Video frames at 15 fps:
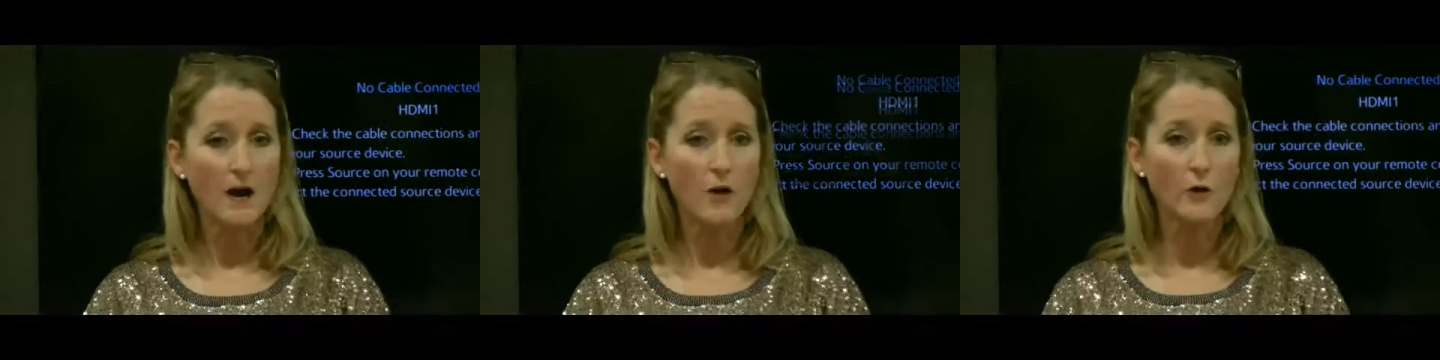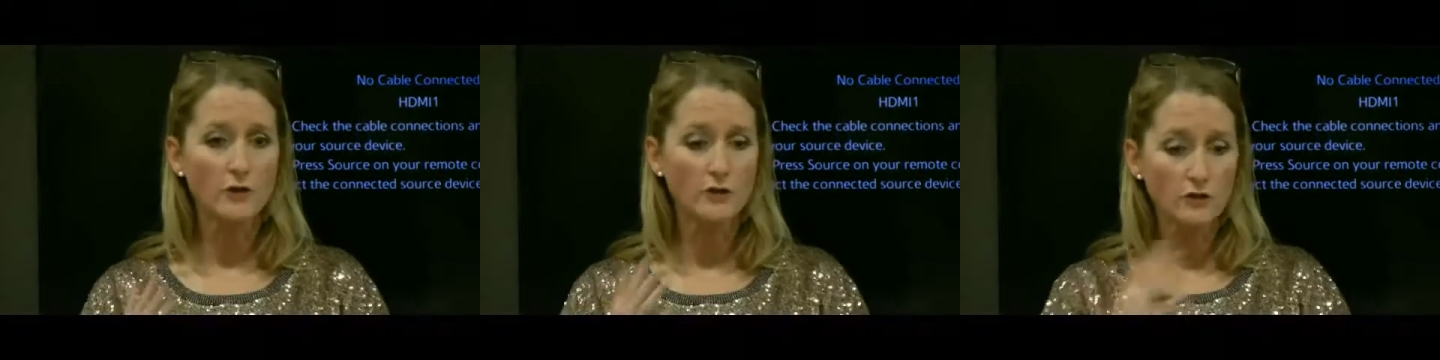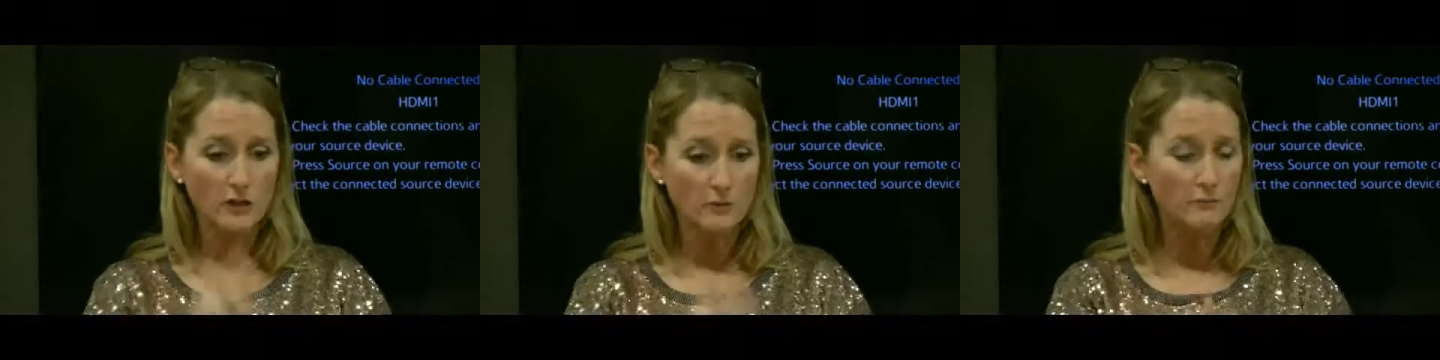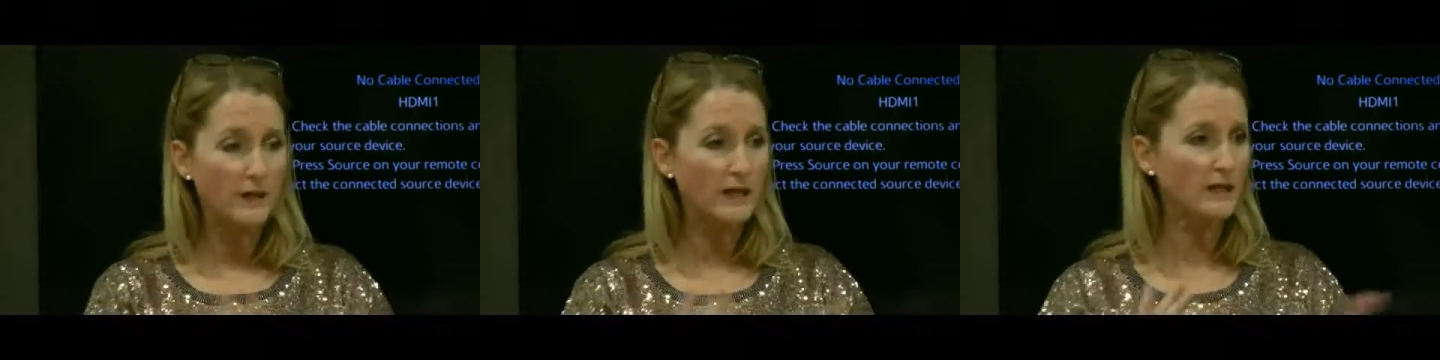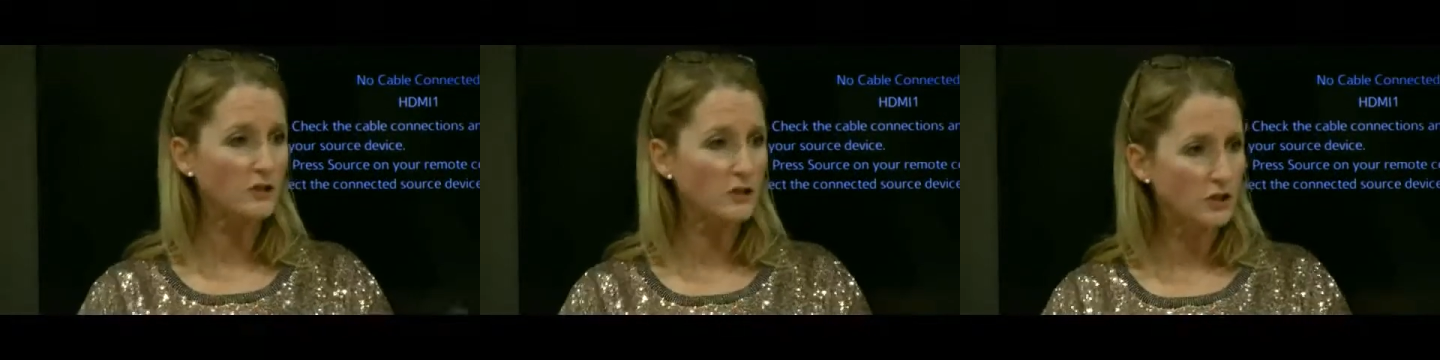or you can
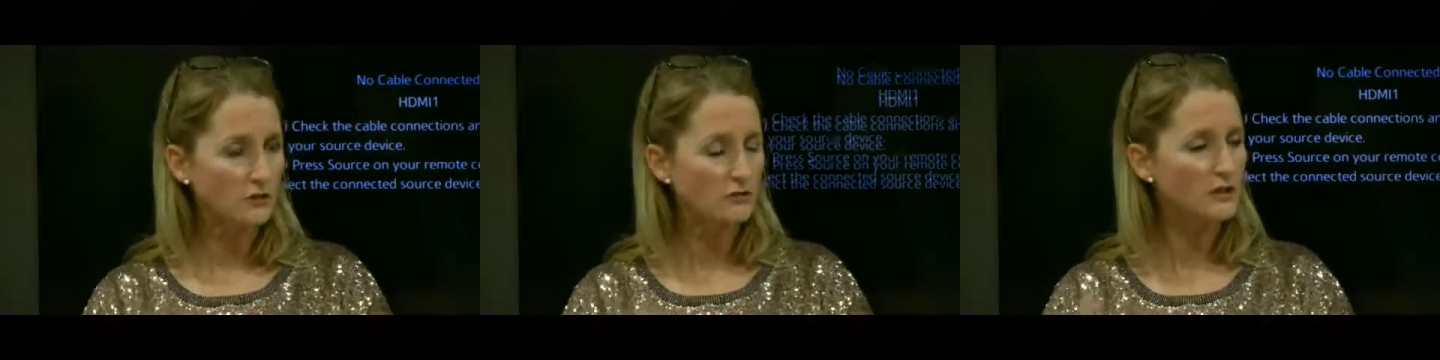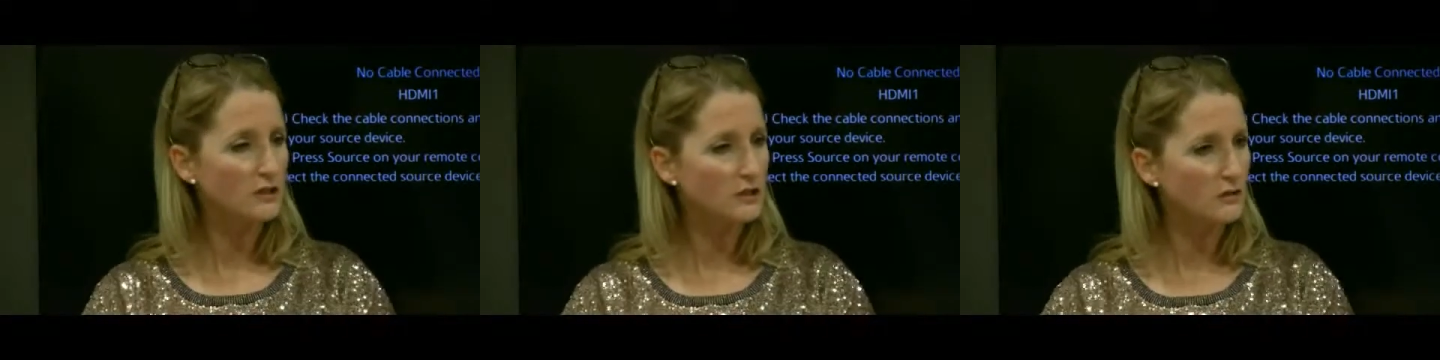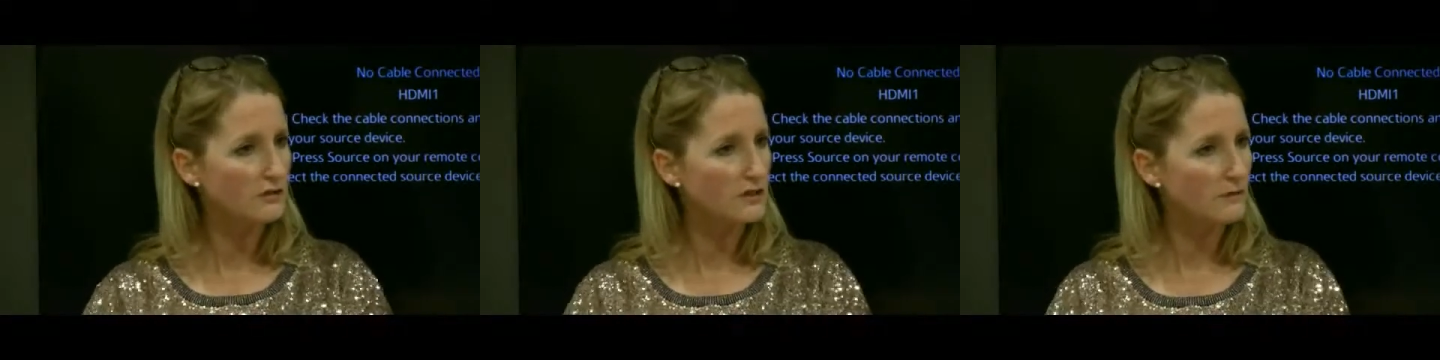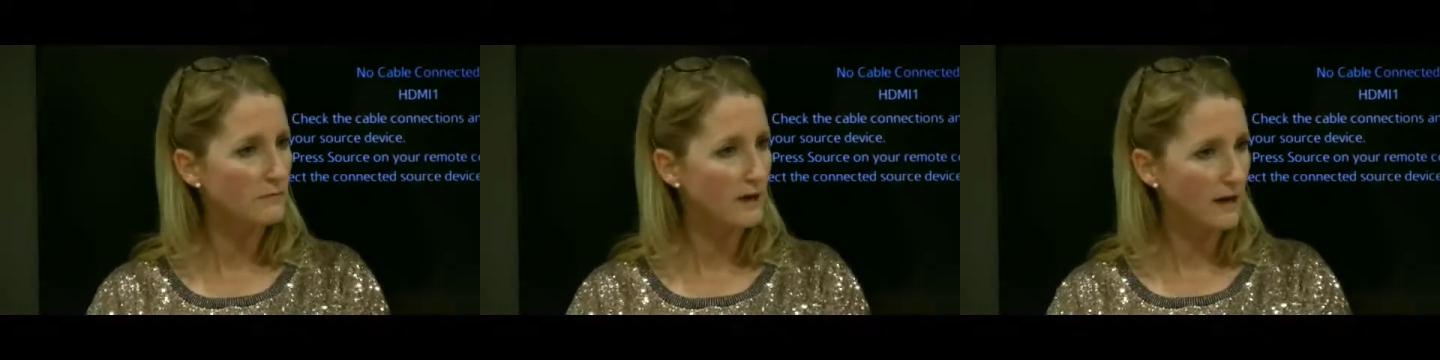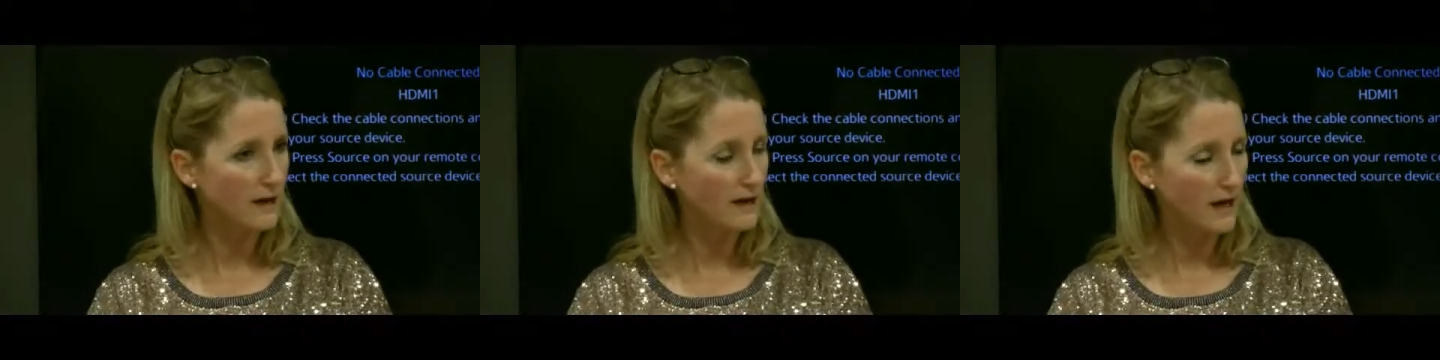pick and choose and use them